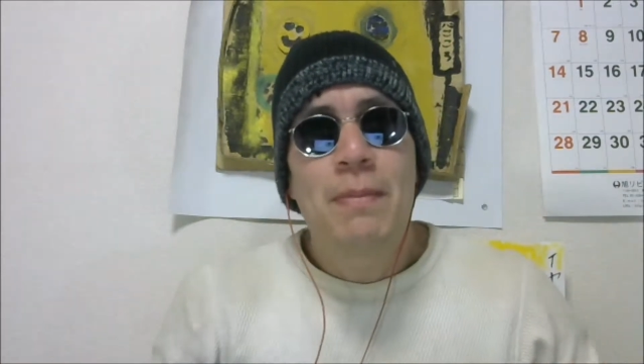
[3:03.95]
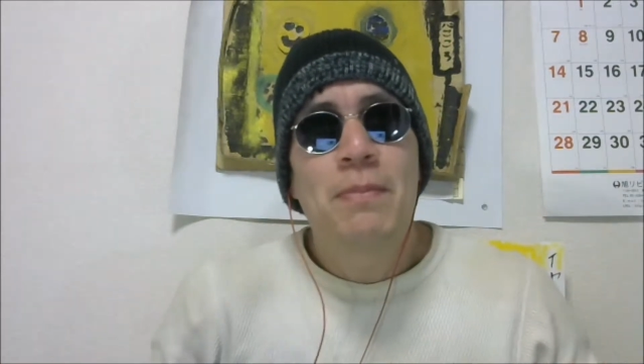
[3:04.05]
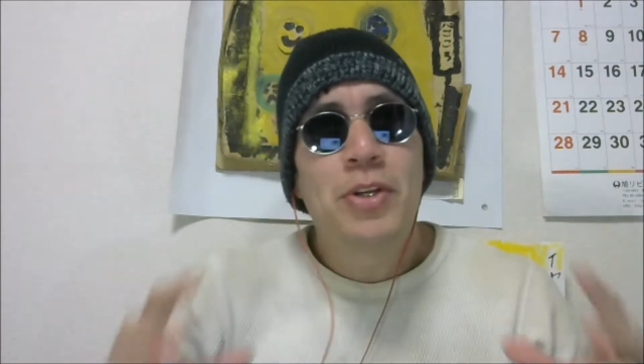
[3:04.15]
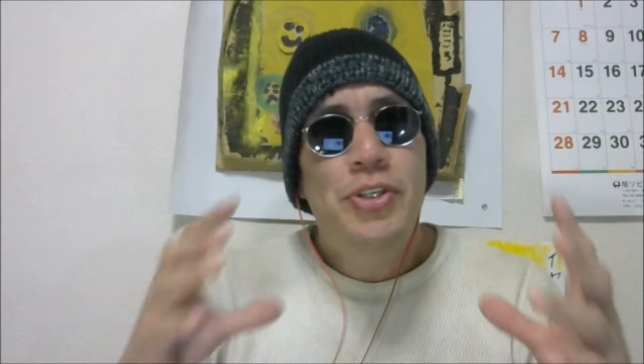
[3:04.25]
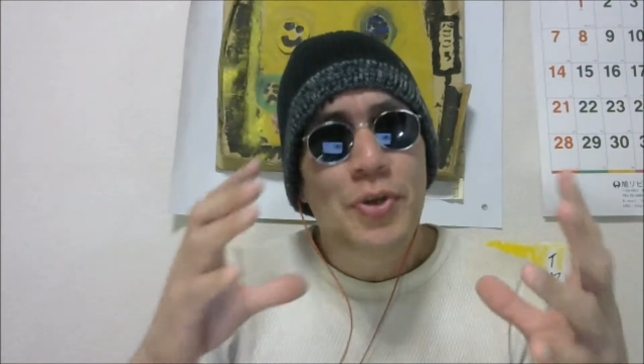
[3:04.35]
I'm
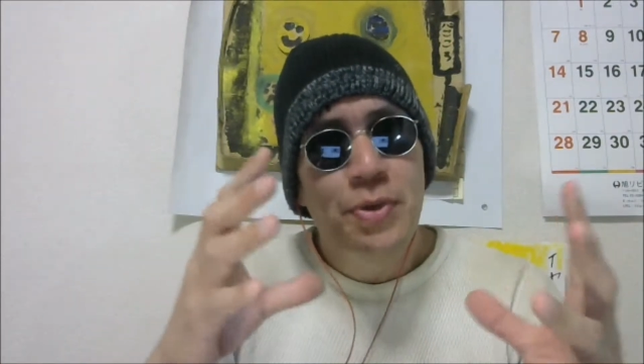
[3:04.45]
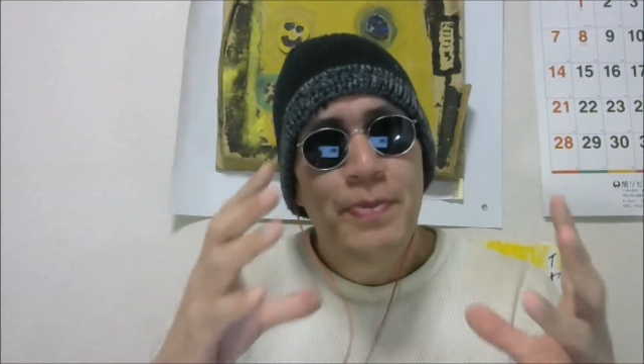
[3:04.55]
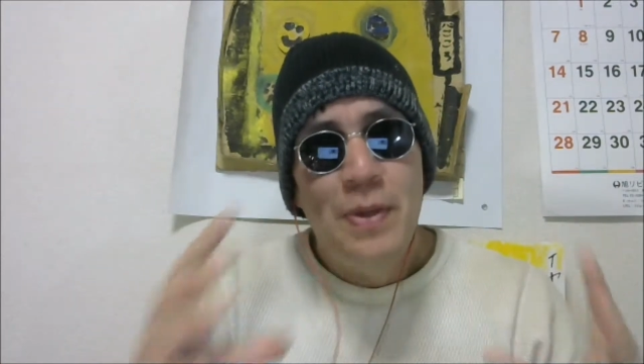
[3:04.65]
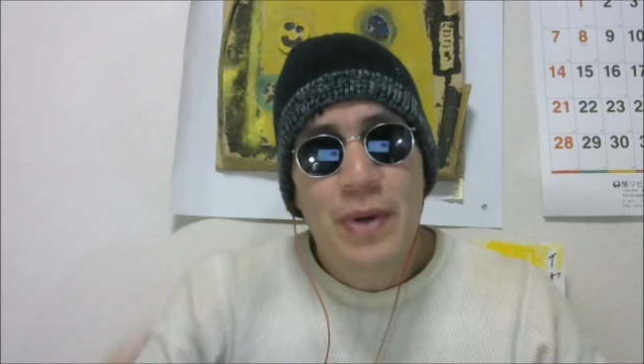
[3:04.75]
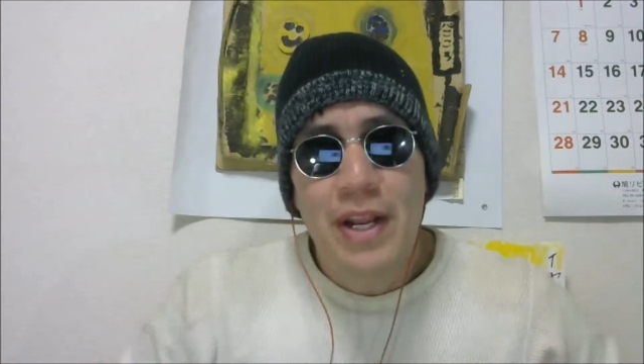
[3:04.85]
going to show you
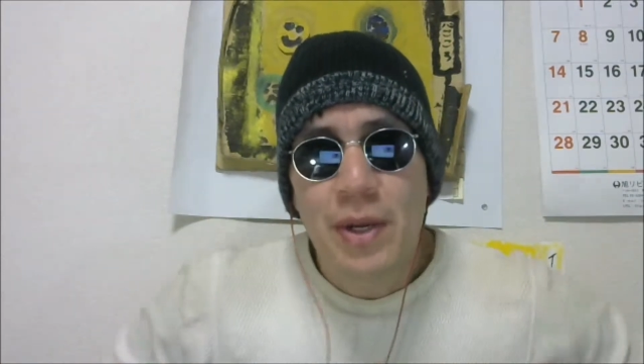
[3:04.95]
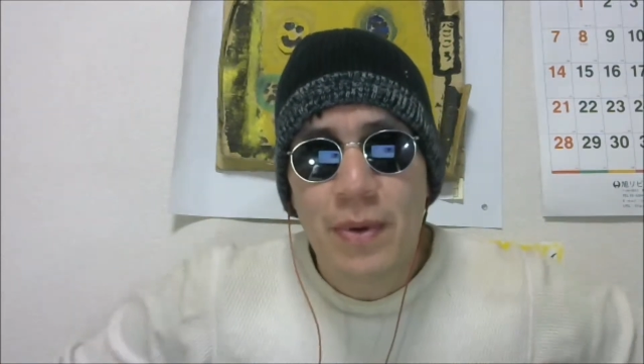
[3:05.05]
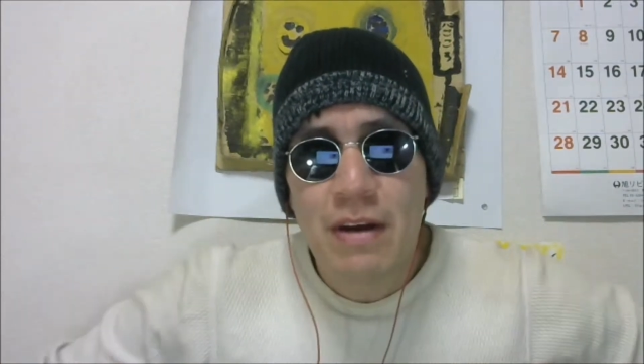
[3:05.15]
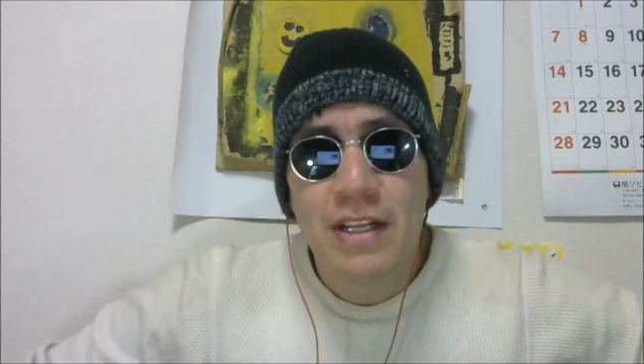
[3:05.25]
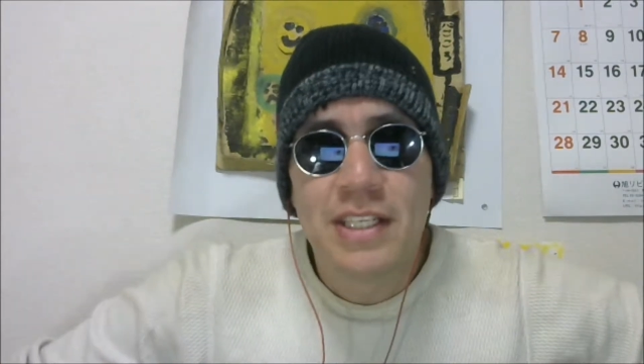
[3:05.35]
me riding
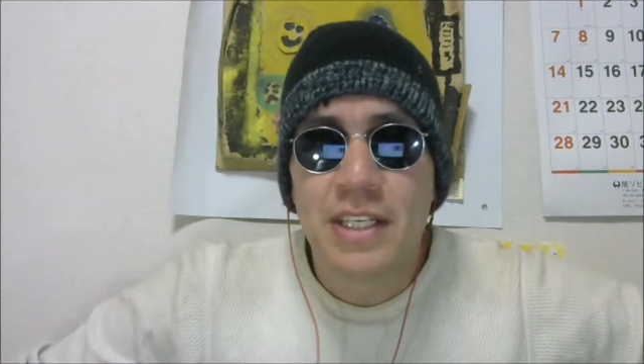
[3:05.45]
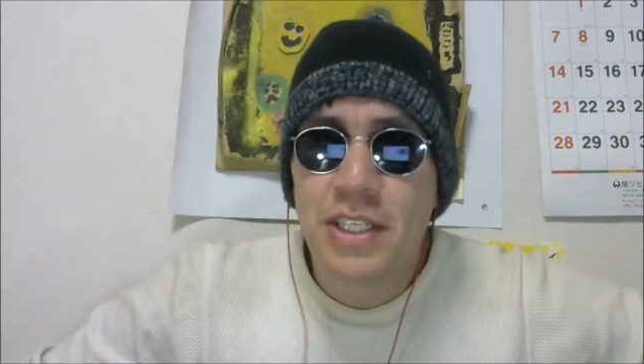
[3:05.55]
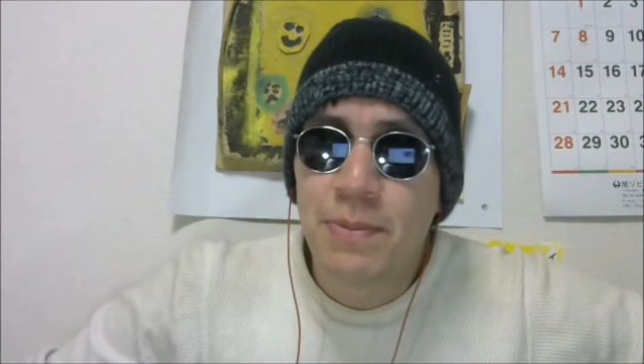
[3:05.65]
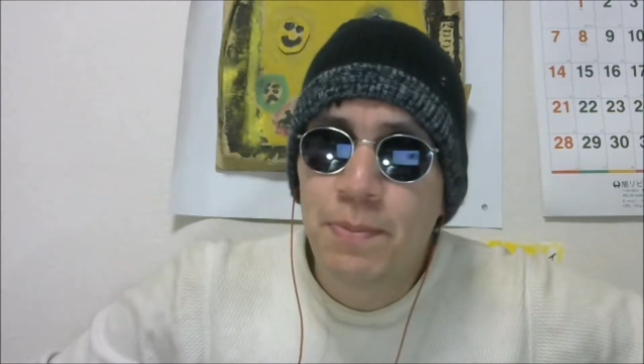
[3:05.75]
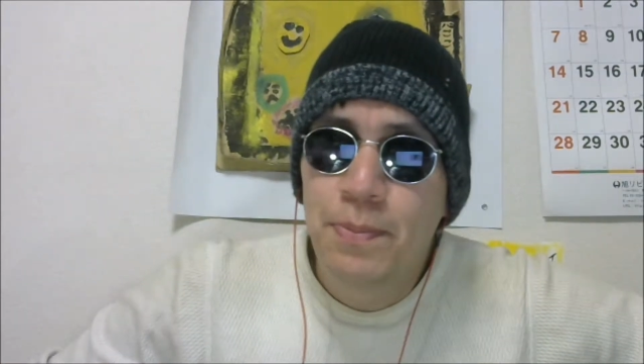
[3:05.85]
around. It's in
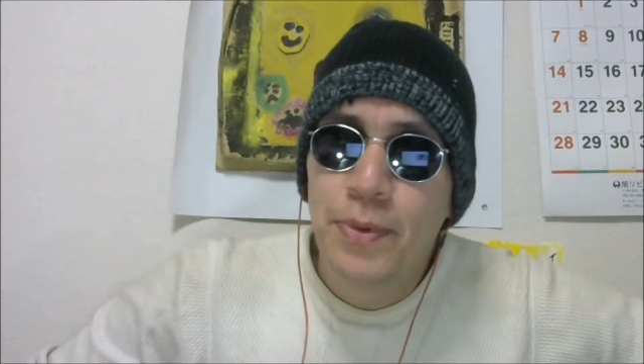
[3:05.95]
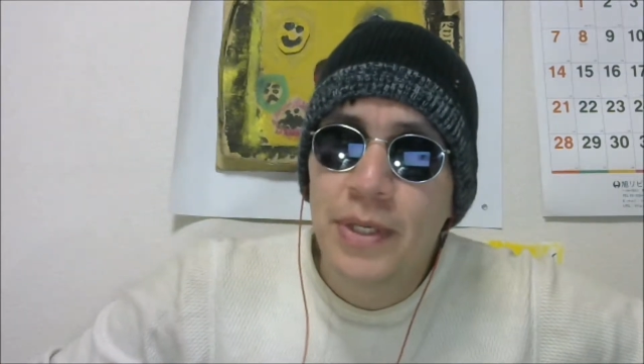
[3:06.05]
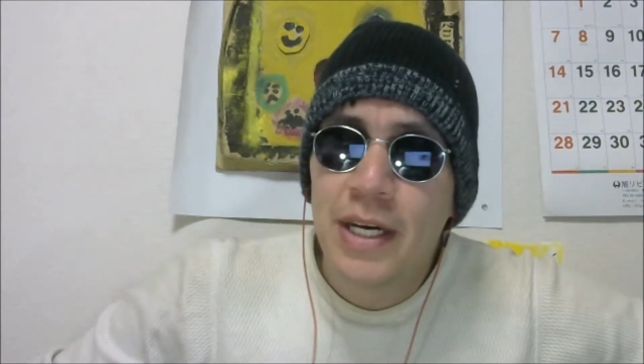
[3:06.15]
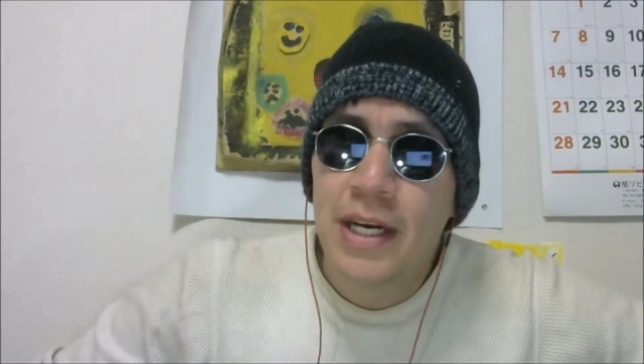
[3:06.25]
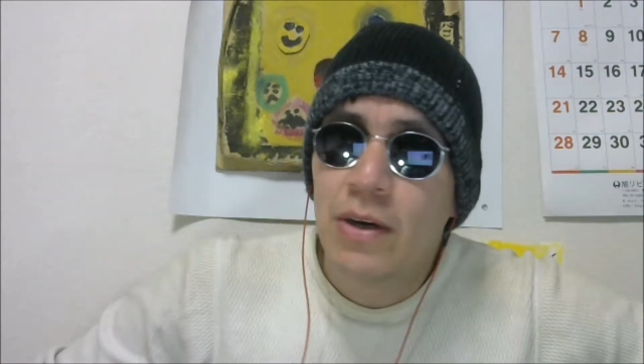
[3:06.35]

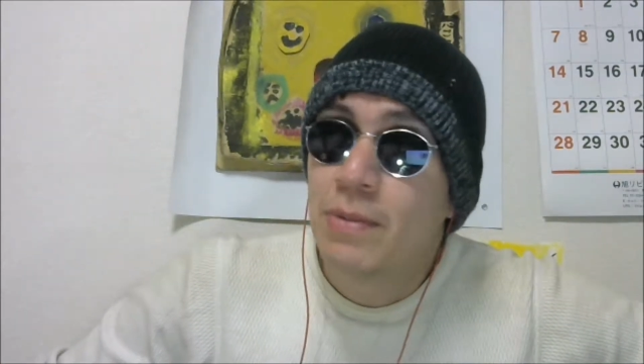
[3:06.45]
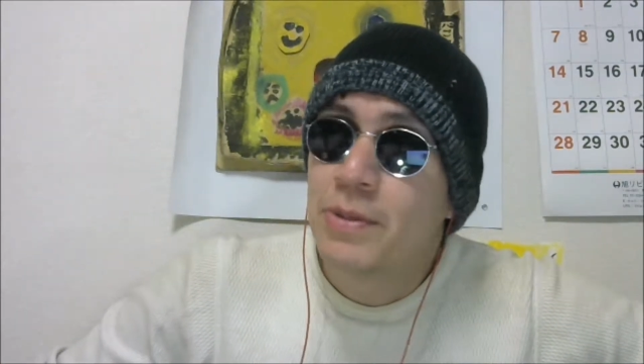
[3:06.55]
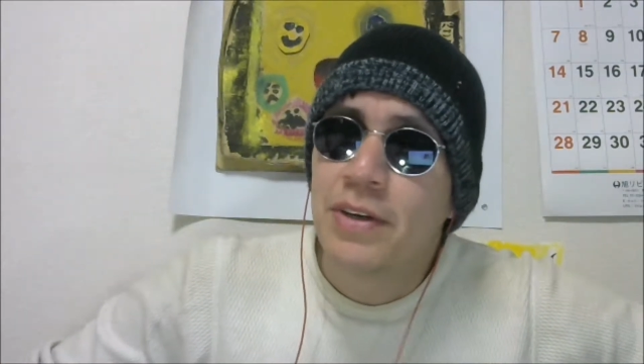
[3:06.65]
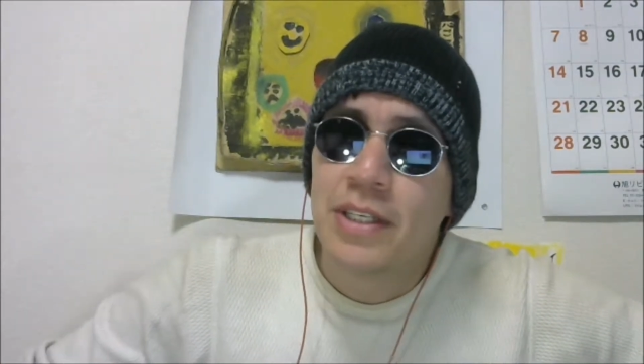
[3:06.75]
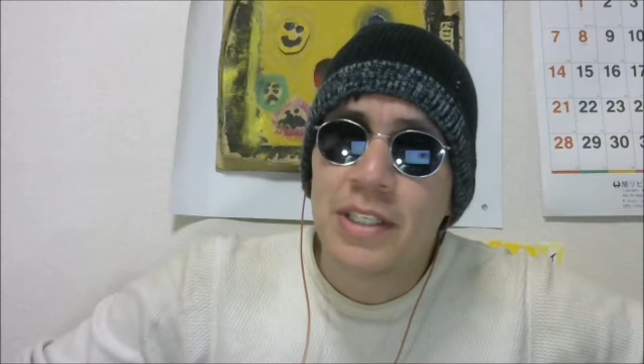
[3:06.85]
Shibuya, or I'm
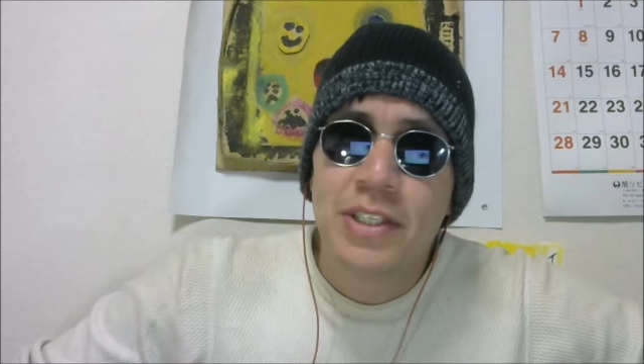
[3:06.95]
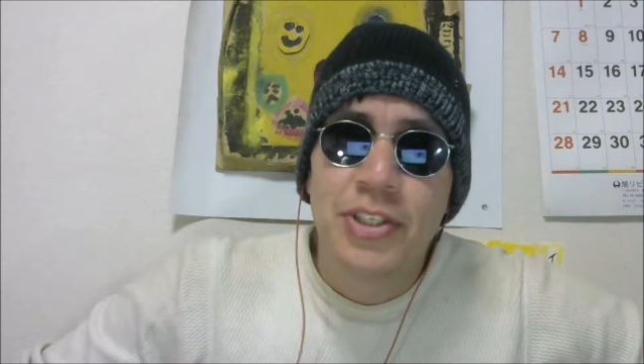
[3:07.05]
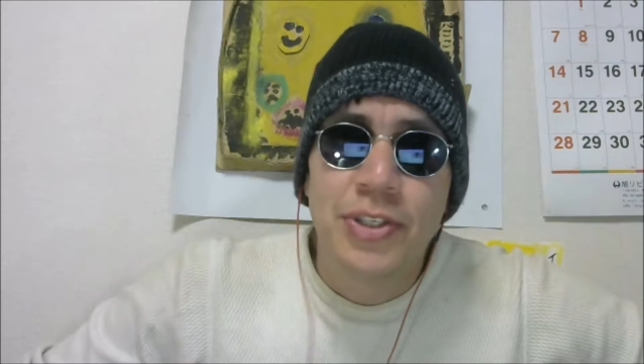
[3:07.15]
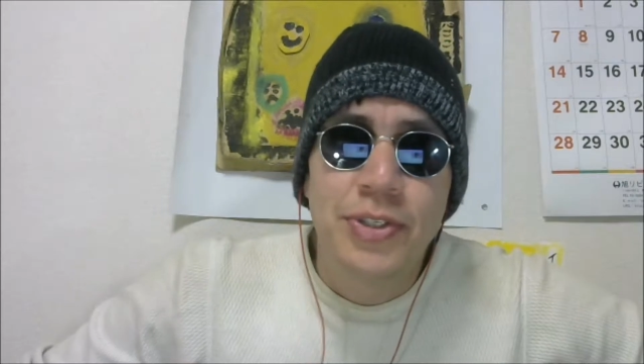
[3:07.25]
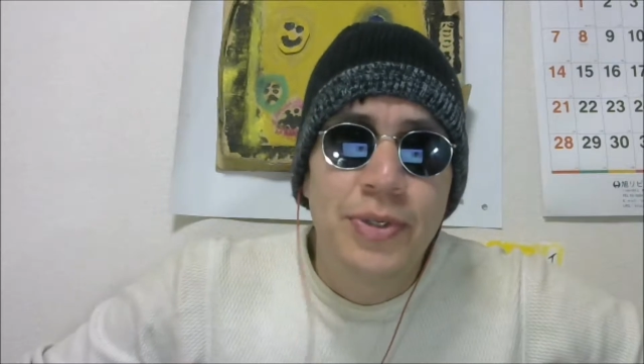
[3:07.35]
sorry, it's in
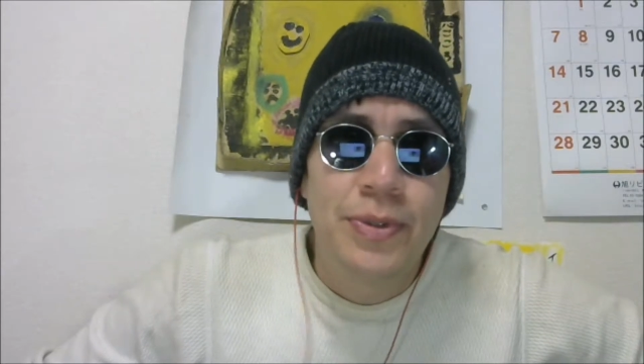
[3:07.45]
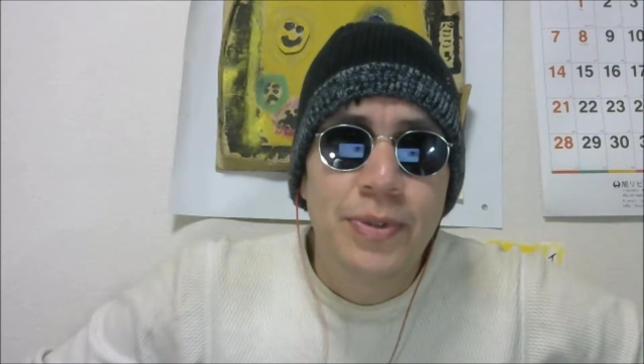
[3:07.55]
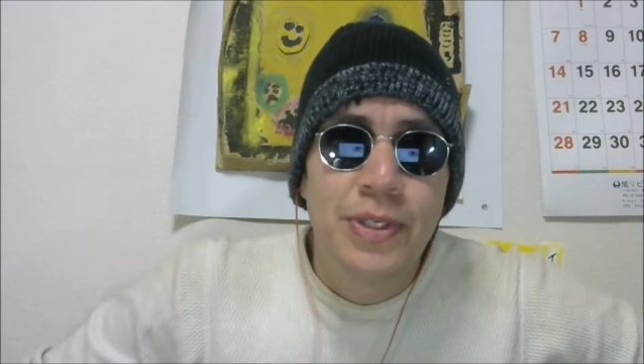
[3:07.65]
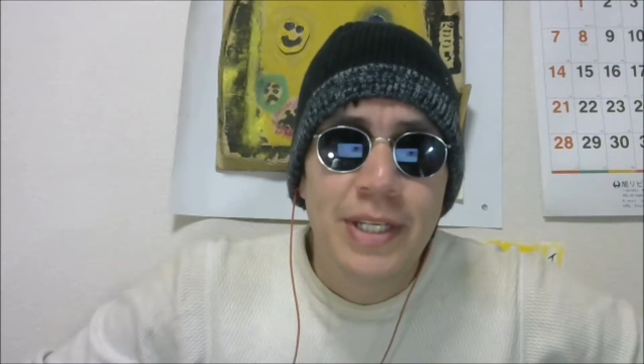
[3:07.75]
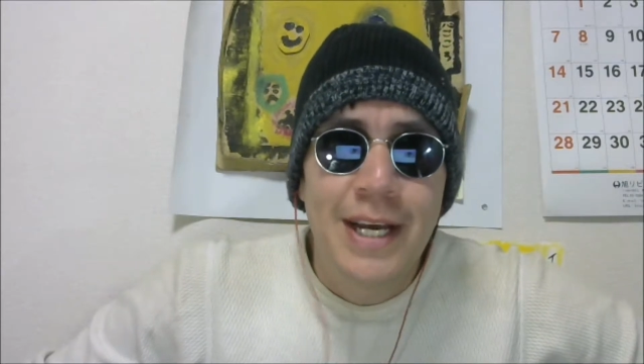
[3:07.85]

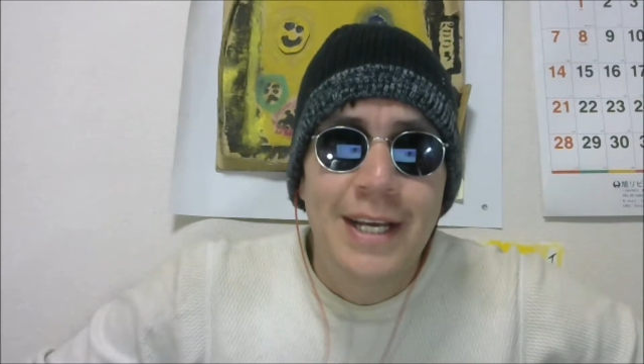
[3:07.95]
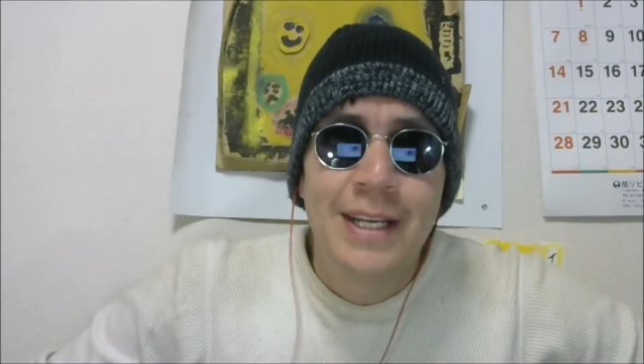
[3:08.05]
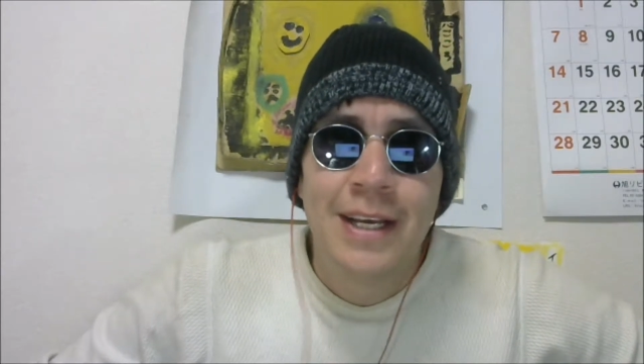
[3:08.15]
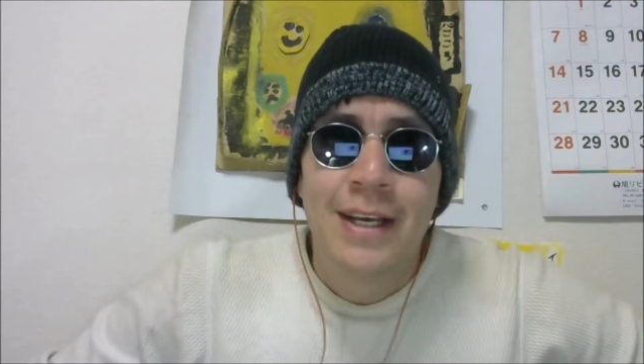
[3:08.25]
Shinjuku tonight.